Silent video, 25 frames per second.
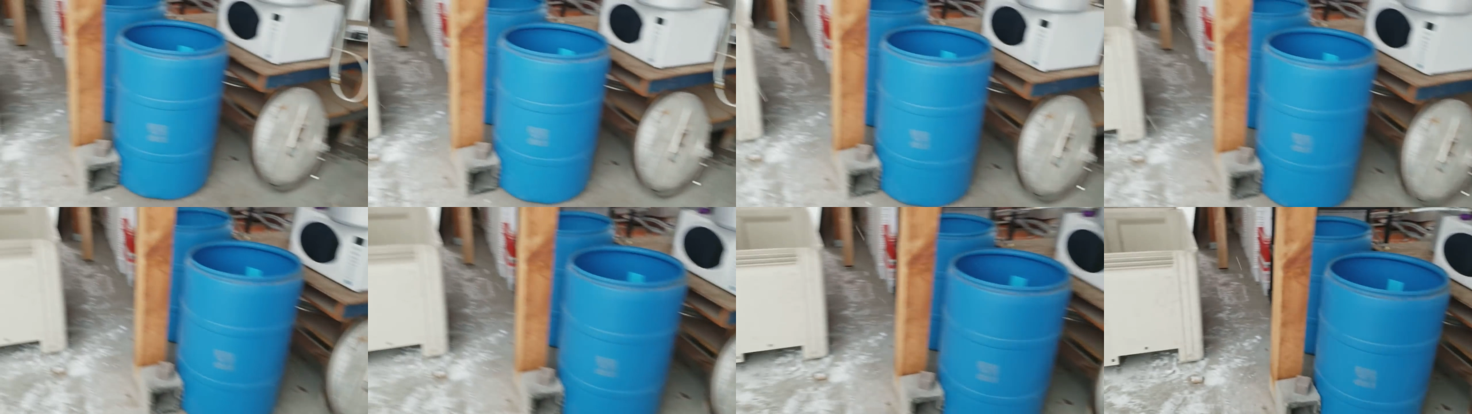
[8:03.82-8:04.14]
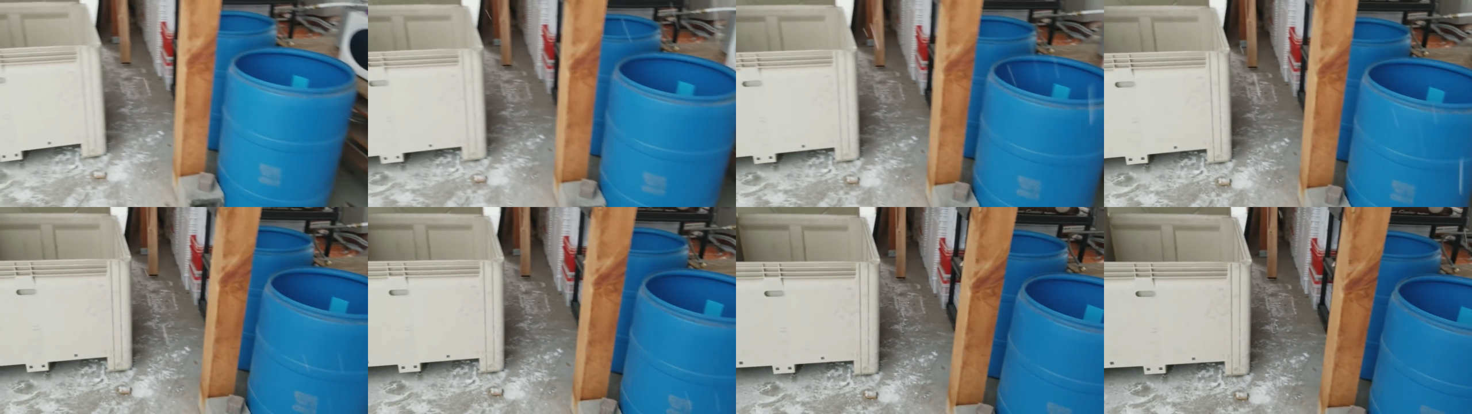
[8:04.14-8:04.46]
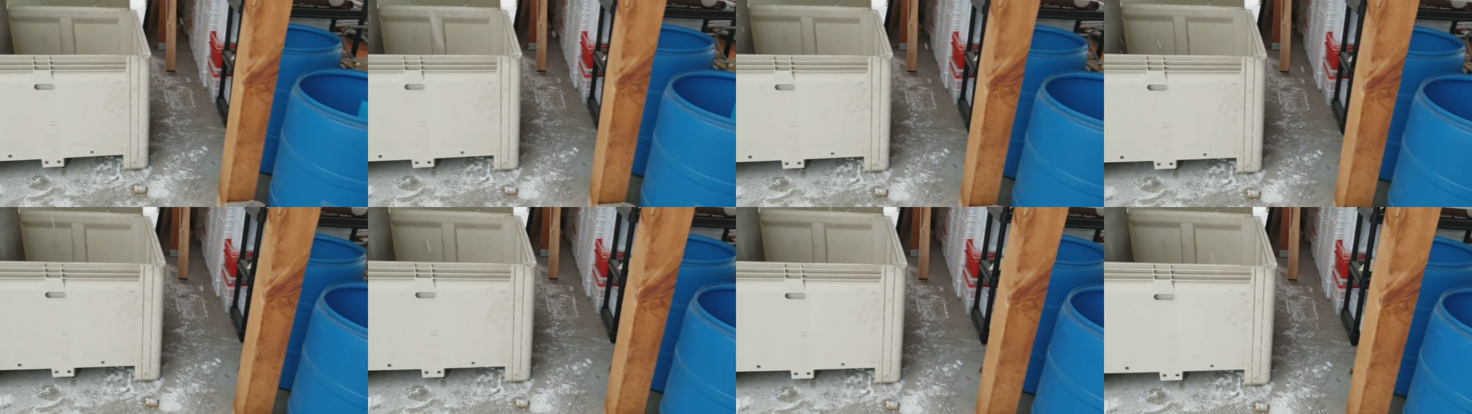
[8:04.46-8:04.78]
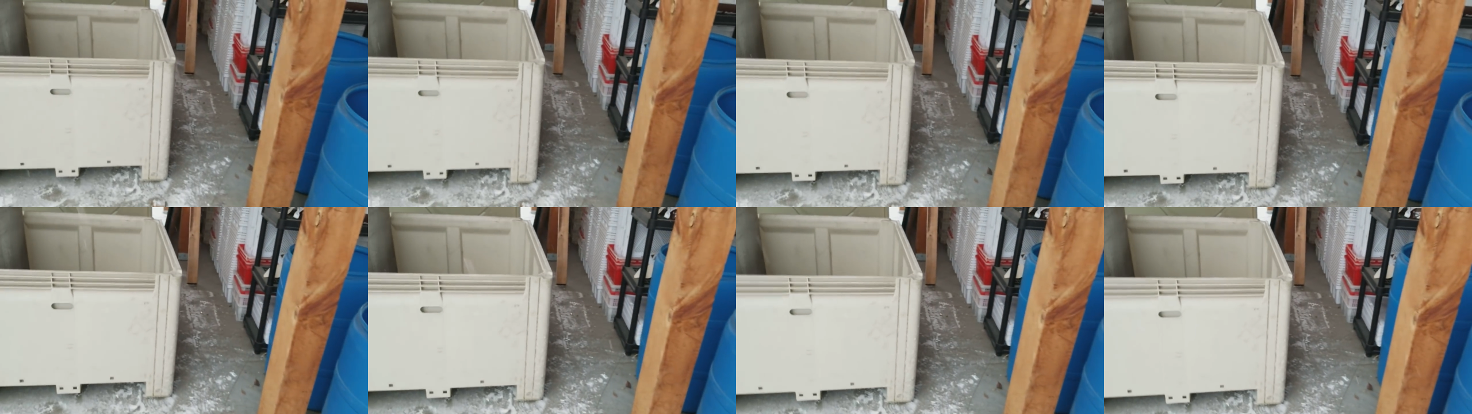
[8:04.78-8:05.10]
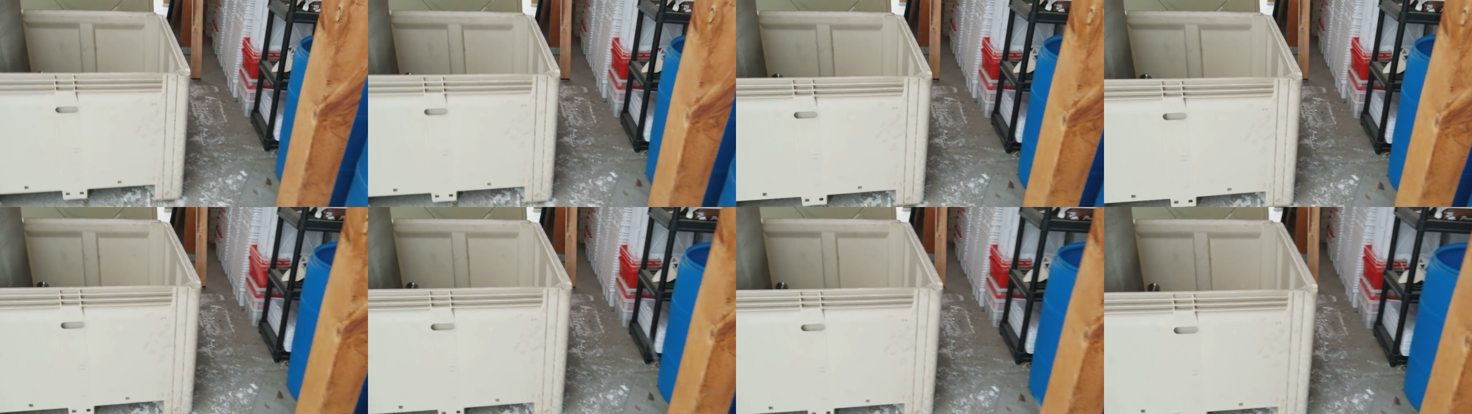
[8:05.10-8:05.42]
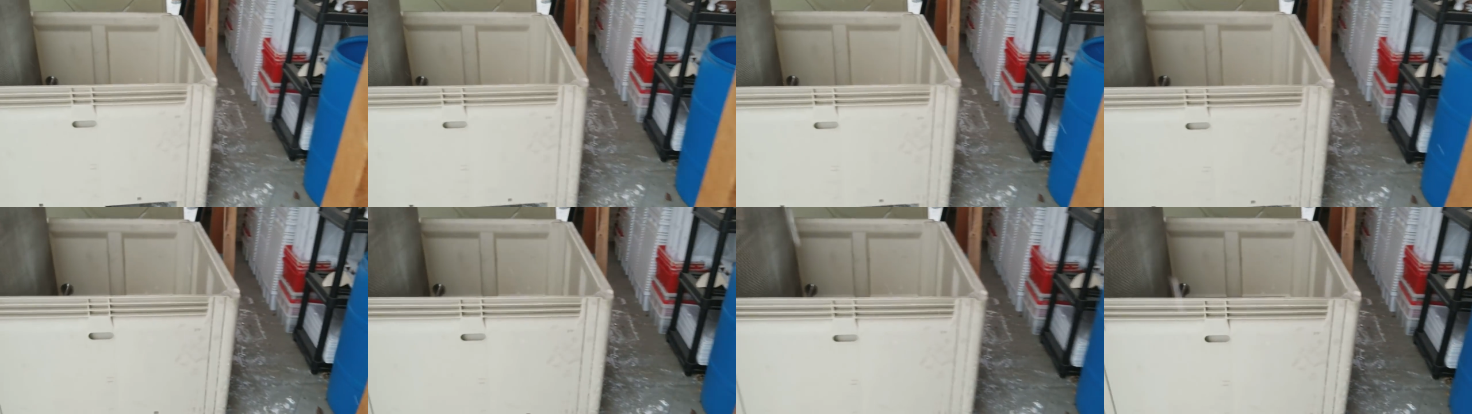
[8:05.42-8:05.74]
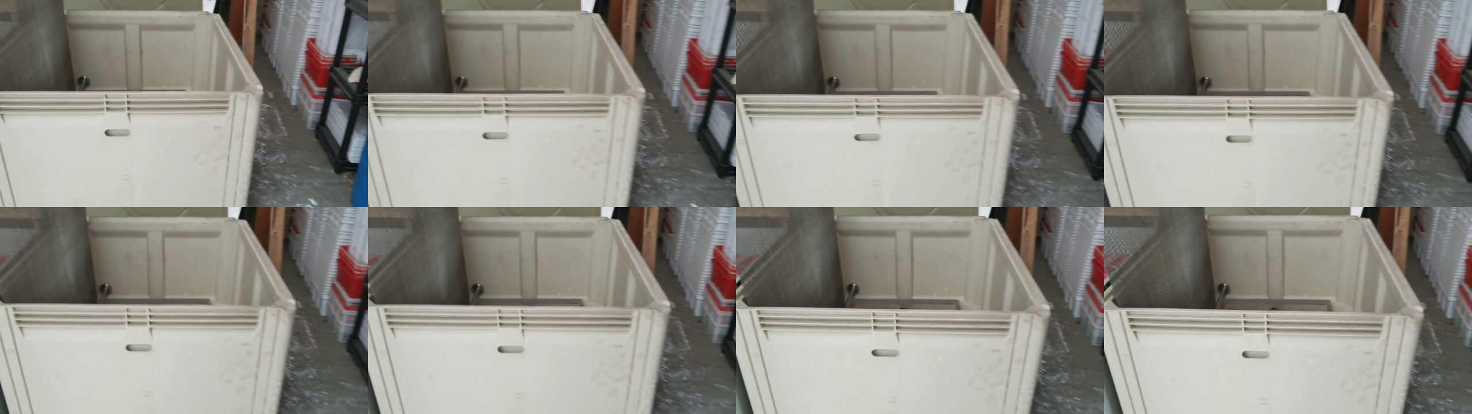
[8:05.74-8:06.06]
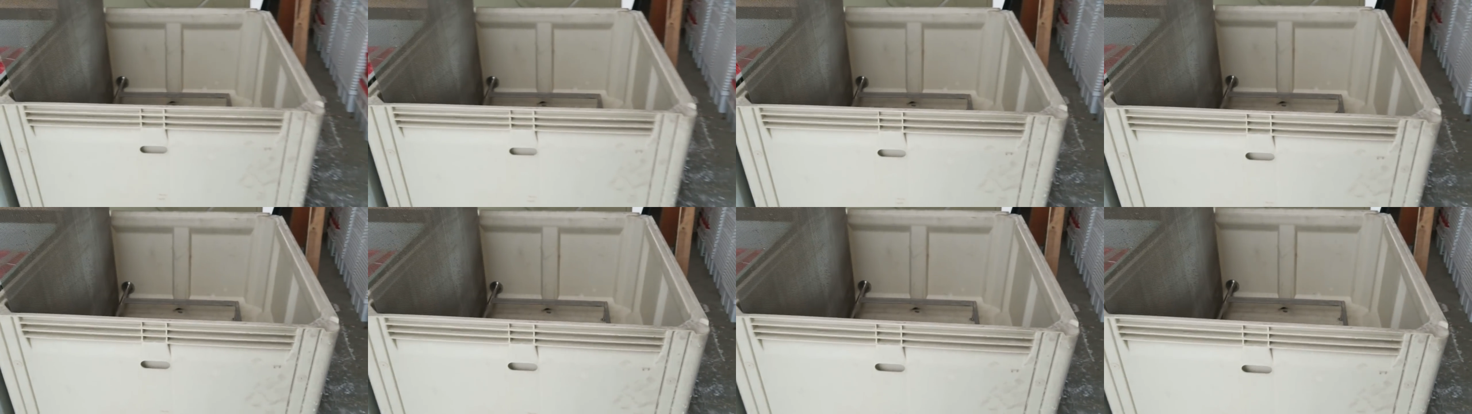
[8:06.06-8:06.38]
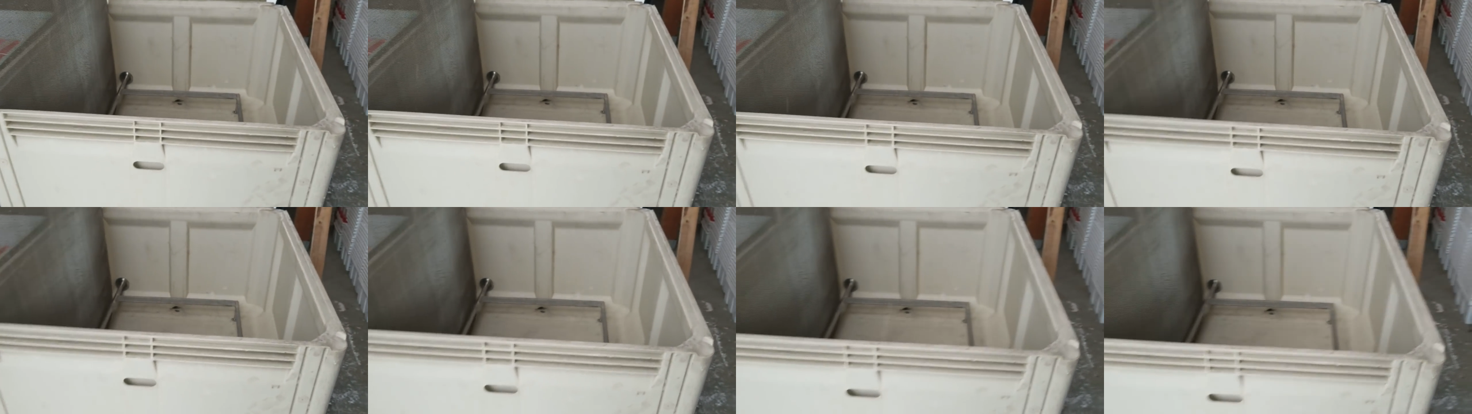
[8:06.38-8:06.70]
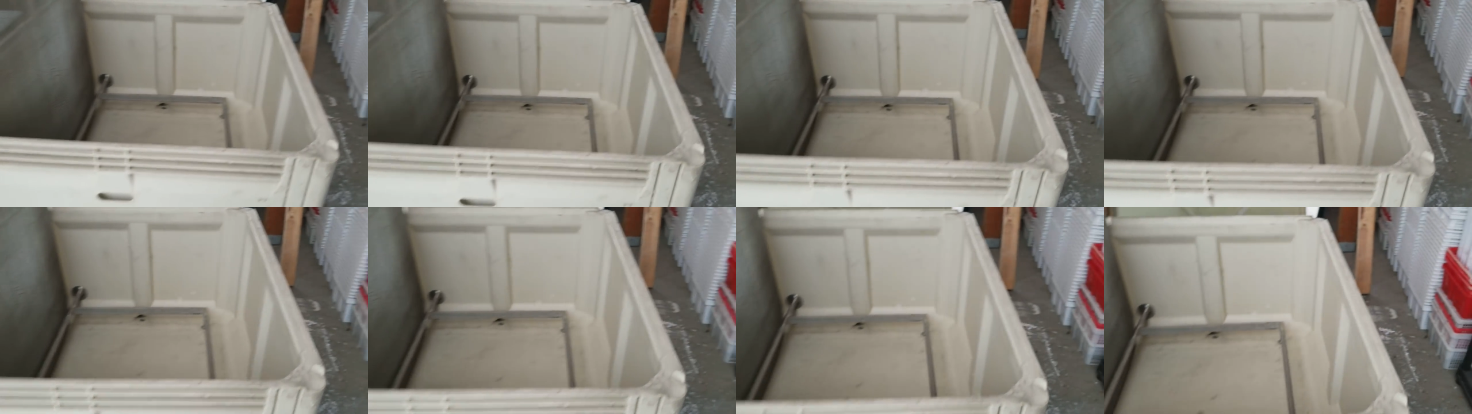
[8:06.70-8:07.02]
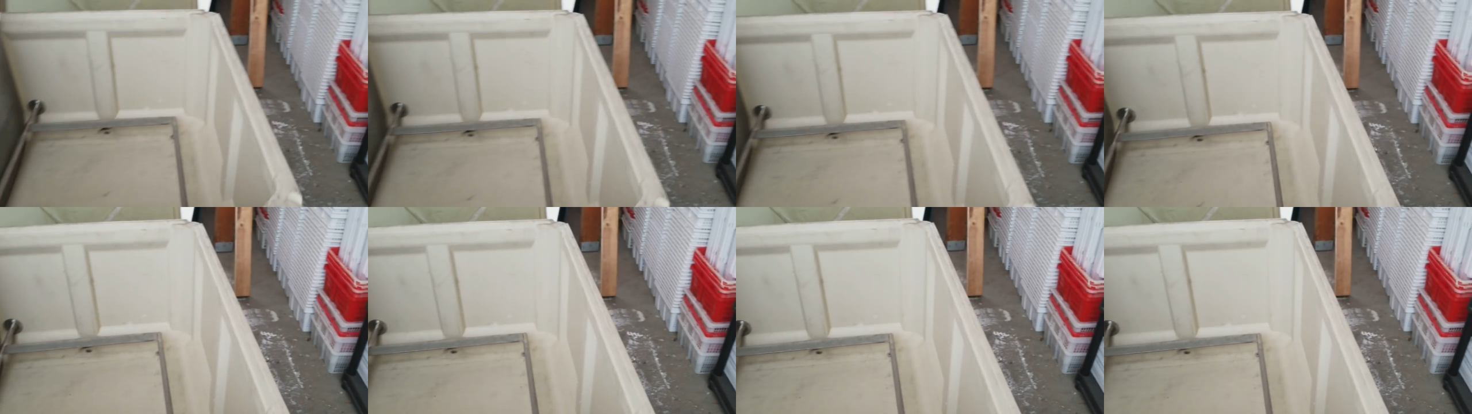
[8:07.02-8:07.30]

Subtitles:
Nobody's mouth can be seen.